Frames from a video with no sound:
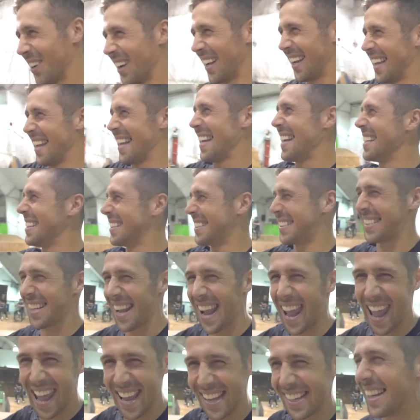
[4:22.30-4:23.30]
what he That's
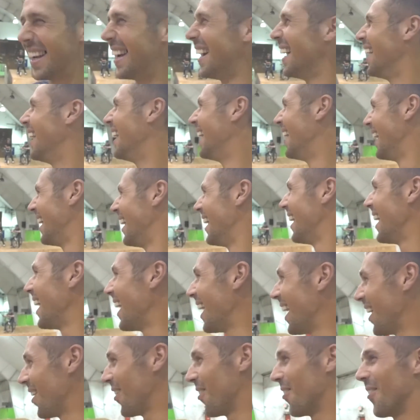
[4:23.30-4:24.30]
said. How much I didn't want
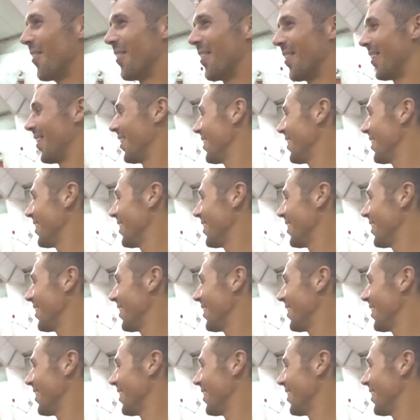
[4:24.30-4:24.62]
to do the rail.